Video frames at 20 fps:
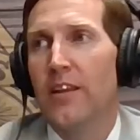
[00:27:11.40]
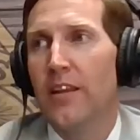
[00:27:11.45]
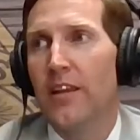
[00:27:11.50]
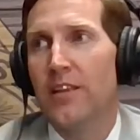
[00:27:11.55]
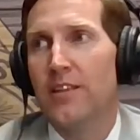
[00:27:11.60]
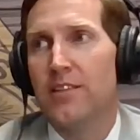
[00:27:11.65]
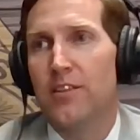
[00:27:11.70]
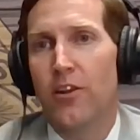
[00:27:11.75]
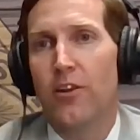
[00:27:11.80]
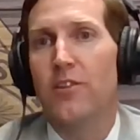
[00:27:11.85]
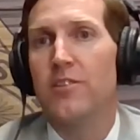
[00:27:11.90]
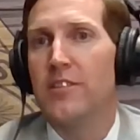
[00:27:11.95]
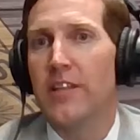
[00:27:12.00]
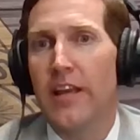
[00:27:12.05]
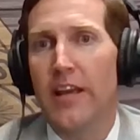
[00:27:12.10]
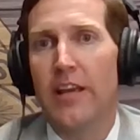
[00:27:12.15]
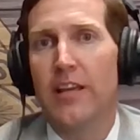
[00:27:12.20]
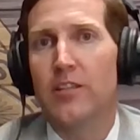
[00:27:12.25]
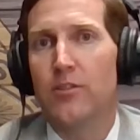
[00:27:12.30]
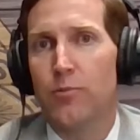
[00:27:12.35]
is there's
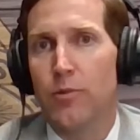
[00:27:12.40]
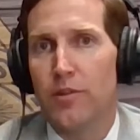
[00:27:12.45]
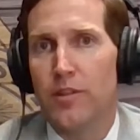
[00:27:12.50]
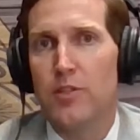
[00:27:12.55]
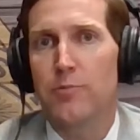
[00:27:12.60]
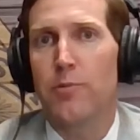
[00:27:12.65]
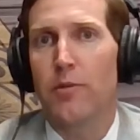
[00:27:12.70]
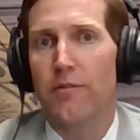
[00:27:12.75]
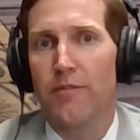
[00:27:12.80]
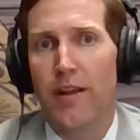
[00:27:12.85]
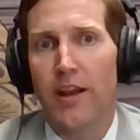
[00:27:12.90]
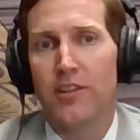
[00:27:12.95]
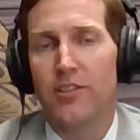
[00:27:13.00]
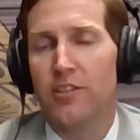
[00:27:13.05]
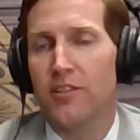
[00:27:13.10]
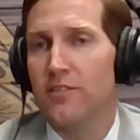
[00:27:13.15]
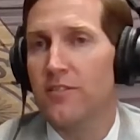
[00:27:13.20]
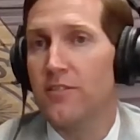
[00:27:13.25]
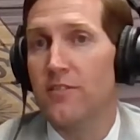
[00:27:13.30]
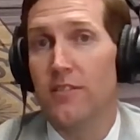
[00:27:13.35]
days when this
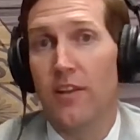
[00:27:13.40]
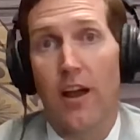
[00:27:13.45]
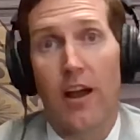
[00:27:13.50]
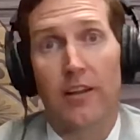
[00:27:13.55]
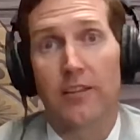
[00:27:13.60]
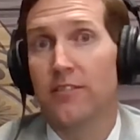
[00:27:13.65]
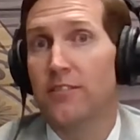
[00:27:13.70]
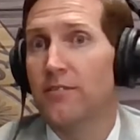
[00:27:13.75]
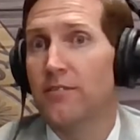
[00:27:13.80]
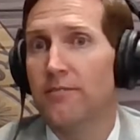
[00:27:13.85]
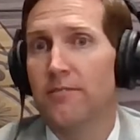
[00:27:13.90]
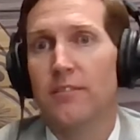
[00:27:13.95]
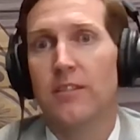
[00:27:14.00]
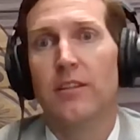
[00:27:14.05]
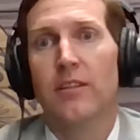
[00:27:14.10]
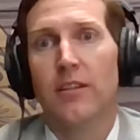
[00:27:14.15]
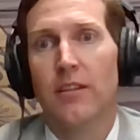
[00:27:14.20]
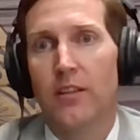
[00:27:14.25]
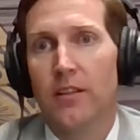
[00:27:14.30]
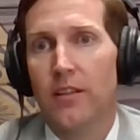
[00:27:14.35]
profession sucks.
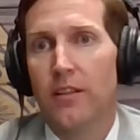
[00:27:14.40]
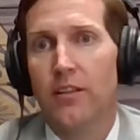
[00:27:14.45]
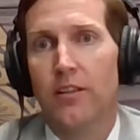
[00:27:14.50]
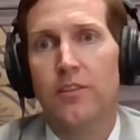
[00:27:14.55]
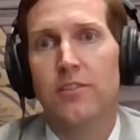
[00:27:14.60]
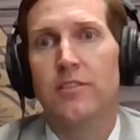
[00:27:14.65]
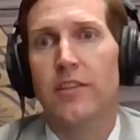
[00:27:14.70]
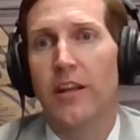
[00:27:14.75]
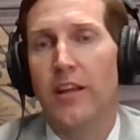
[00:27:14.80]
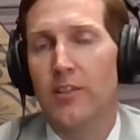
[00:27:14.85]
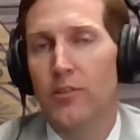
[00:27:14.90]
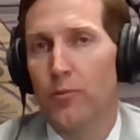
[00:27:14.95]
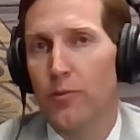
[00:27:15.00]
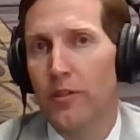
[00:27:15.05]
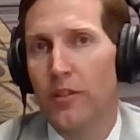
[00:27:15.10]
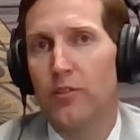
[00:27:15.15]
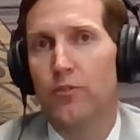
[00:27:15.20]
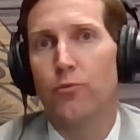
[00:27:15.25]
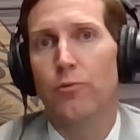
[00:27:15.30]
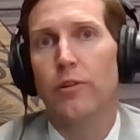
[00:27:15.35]
There's days
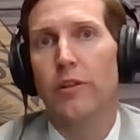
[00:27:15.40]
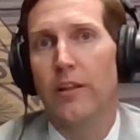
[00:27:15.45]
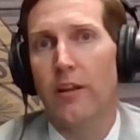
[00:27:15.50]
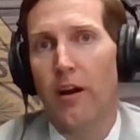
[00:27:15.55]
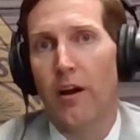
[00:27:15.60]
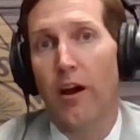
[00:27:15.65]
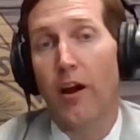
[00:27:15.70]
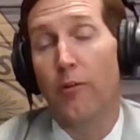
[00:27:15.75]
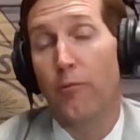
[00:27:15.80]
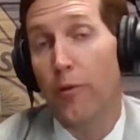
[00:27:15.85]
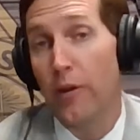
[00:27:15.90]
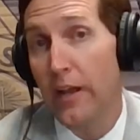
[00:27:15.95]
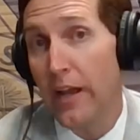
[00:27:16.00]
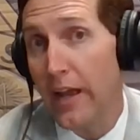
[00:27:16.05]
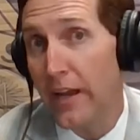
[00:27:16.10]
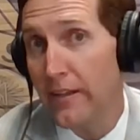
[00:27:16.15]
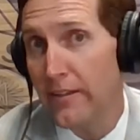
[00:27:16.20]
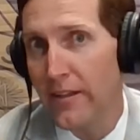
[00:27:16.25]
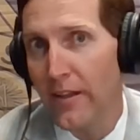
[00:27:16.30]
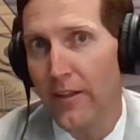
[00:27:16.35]
when it's really hard, where you
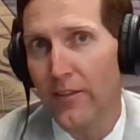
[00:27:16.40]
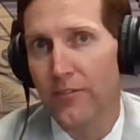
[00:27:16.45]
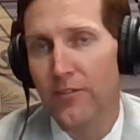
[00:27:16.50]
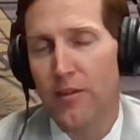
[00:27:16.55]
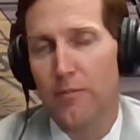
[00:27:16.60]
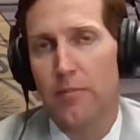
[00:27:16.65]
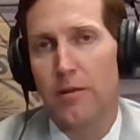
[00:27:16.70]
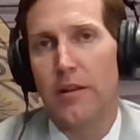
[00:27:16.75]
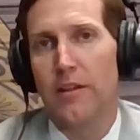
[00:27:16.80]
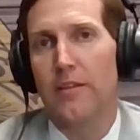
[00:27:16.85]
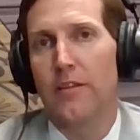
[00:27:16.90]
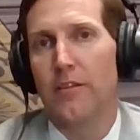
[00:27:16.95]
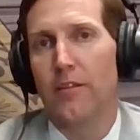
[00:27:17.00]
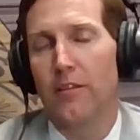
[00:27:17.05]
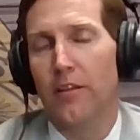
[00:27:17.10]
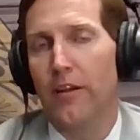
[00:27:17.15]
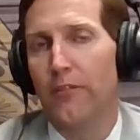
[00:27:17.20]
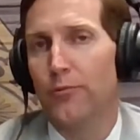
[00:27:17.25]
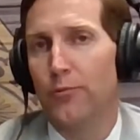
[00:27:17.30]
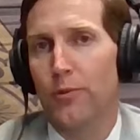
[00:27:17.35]
got to tell somebody that
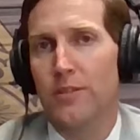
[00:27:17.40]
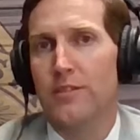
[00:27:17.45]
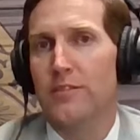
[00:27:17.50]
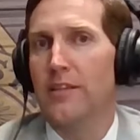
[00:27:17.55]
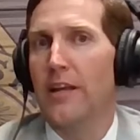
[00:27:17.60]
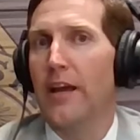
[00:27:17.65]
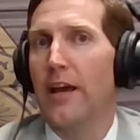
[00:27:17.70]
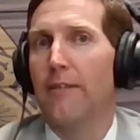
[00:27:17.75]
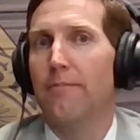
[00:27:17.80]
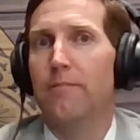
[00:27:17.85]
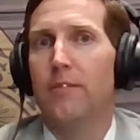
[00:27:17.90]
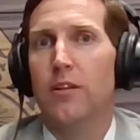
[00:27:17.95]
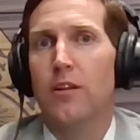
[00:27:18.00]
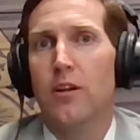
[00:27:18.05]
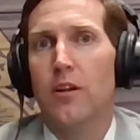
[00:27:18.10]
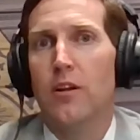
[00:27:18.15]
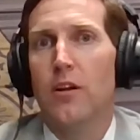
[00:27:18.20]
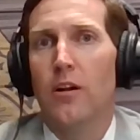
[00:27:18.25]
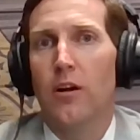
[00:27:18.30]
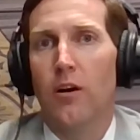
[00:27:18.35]
their loved one's dead,
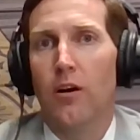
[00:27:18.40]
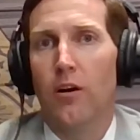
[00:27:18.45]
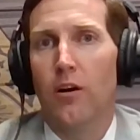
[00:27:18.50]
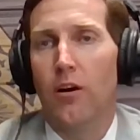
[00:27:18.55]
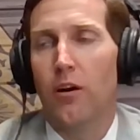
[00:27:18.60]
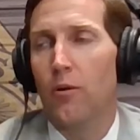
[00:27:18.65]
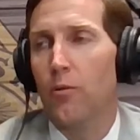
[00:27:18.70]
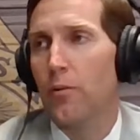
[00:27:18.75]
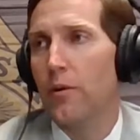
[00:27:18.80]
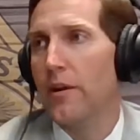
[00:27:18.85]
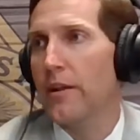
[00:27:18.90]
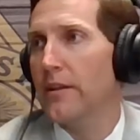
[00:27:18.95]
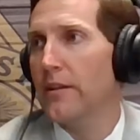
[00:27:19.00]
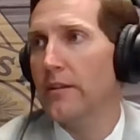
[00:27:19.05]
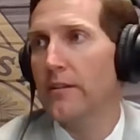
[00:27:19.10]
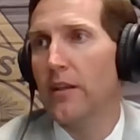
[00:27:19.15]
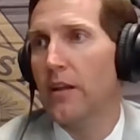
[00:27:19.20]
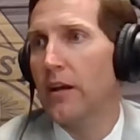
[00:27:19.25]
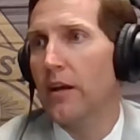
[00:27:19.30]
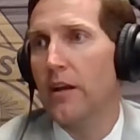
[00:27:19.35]
or
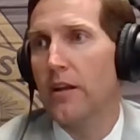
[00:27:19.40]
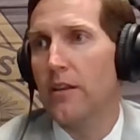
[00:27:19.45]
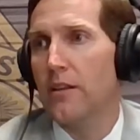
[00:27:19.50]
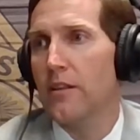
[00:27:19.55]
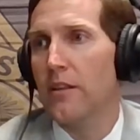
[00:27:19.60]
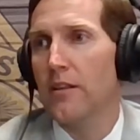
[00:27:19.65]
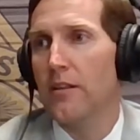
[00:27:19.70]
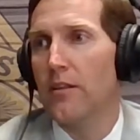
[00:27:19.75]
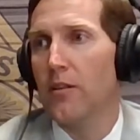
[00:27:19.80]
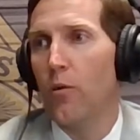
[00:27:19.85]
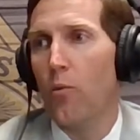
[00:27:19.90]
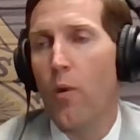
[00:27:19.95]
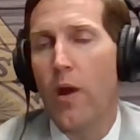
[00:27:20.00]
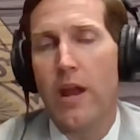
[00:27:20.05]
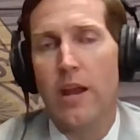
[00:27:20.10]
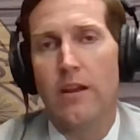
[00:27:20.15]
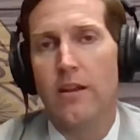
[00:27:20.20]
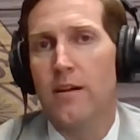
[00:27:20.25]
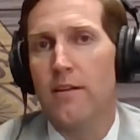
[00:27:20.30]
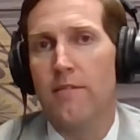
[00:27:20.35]
when the
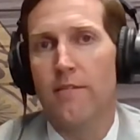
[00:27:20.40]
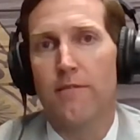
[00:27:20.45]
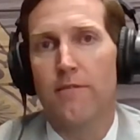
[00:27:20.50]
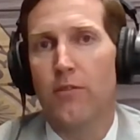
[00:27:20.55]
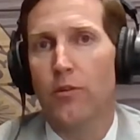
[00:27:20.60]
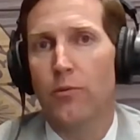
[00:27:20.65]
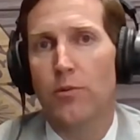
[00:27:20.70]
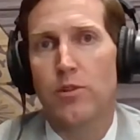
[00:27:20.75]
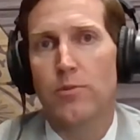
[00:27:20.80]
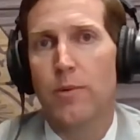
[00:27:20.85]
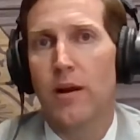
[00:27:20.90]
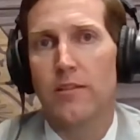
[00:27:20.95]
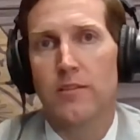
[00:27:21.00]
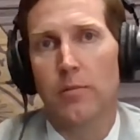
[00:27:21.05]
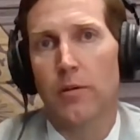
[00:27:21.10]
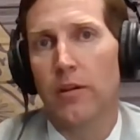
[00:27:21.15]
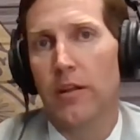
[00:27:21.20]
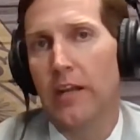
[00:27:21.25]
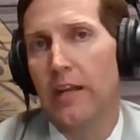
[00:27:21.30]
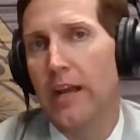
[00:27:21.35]
weight of your
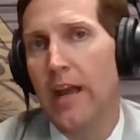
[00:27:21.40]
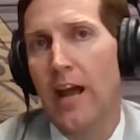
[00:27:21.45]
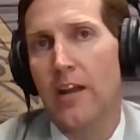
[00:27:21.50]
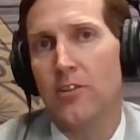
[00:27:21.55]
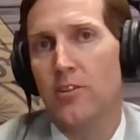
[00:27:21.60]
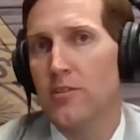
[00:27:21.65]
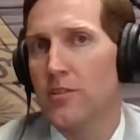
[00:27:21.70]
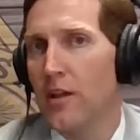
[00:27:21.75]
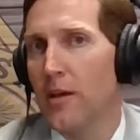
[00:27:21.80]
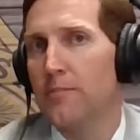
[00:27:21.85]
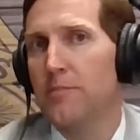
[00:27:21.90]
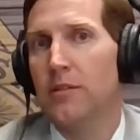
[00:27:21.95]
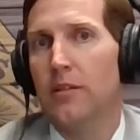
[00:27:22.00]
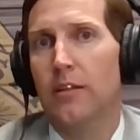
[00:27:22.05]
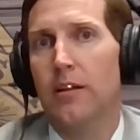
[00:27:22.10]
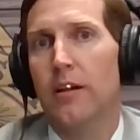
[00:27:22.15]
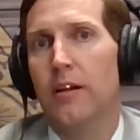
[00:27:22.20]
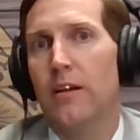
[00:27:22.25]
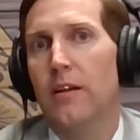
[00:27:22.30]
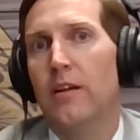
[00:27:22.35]
responsibility catches up
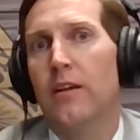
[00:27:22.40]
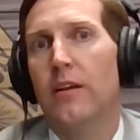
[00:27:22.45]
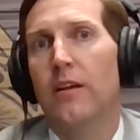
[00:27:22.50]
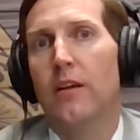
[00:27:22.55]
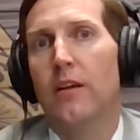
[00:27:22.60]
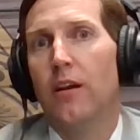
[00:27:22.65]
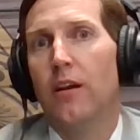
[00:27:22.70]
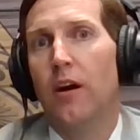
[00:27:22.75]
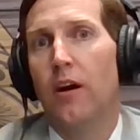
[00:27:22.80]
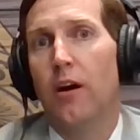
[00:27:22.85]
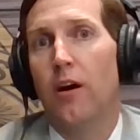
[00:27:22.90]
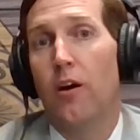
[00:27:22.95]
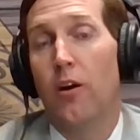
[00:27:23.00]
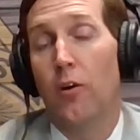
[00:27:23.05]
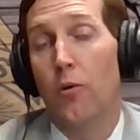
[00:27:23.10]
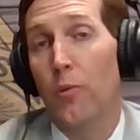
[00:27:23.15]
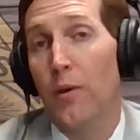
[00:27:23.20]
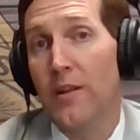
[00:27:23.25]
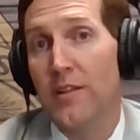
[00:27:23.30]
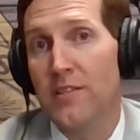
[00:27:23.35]
to you,
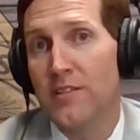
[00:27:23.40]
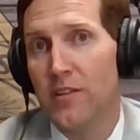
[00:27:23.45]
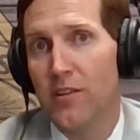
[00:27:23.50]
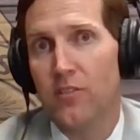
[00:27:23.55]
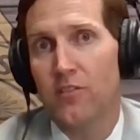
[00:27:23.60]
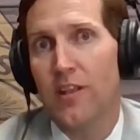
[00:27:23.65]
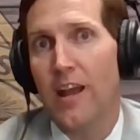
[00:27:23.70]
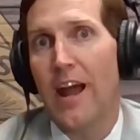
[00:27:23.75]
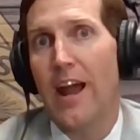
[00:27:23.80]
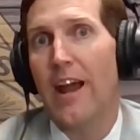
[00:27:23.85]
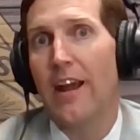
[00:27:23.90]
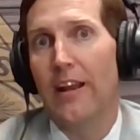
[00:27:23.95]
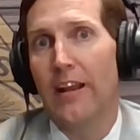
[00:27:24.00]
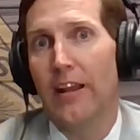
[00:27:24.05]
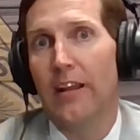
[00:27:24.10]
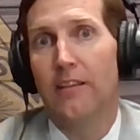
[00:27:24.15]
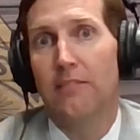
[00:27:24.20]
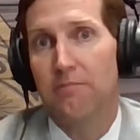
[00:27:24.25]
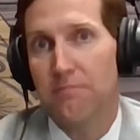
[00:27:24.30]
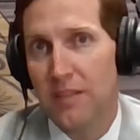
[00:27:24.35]
or when
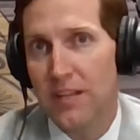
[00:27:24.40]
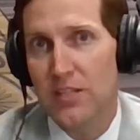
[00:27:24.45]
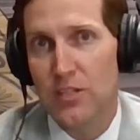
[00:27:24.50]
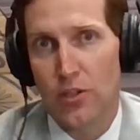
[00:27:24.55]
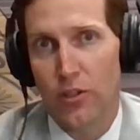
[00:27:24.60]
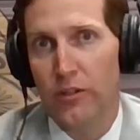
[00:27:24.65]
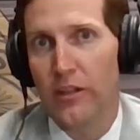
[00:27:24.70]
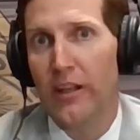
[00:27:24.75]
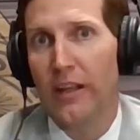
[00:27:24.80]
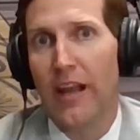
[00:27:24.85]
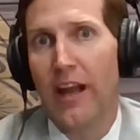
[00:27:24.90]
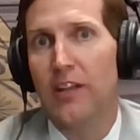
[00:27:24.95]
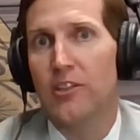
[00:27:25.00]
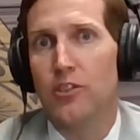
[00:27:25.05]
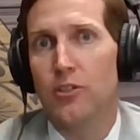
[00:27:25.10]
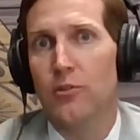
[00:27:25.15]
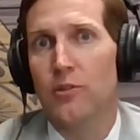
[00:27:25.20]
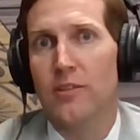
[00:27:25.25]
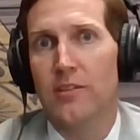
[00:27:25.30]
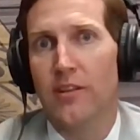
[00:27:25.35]
society is looking
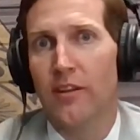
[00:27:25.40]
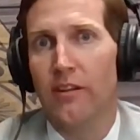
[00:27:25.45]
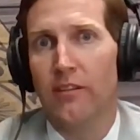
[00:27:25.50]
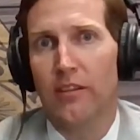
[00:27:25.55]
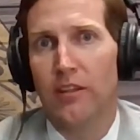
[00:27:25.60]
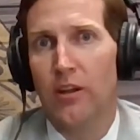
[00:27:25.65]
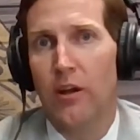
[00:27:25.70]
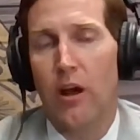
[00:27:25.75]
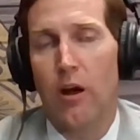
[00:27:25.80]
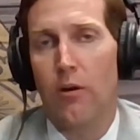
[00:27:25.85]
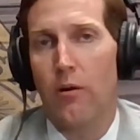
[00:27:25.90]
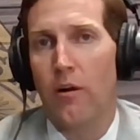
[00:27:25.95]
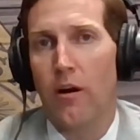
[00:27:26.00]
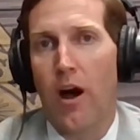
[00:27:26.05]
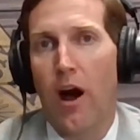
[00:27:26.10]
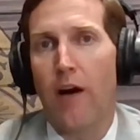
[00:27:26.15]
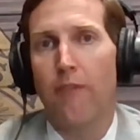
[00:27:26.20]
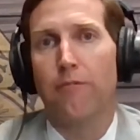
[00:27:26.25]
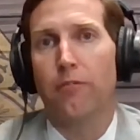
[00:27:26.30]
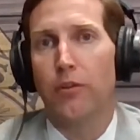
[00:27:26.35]
at you and telling you how
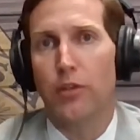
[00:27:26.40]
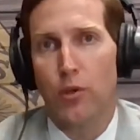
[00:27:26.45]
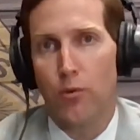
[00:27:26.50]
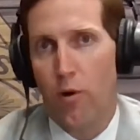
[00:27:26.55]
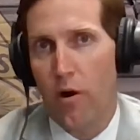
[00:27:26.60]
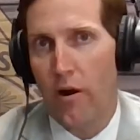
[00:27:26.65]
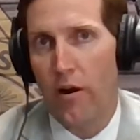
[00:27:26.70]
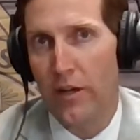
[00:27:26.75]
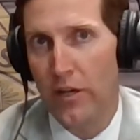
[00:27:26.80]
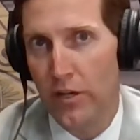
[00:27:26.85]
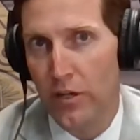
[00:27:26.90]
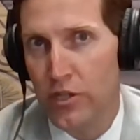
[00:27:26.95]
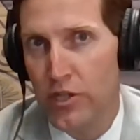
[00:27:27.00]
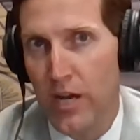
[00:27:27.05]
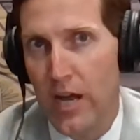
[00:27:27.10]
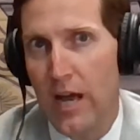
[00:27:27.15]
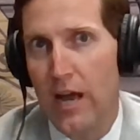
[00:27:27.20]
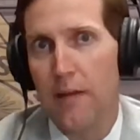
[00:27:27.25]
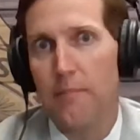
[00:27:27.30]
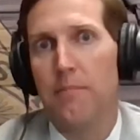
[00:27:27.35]
awful you are at your
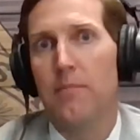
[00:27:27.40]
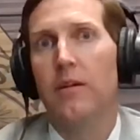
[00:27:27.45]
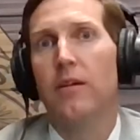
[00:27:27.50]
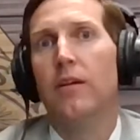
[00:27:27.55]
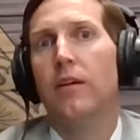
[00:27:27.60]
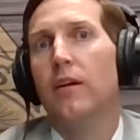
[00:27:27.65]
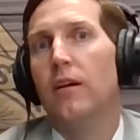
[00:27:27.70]
job.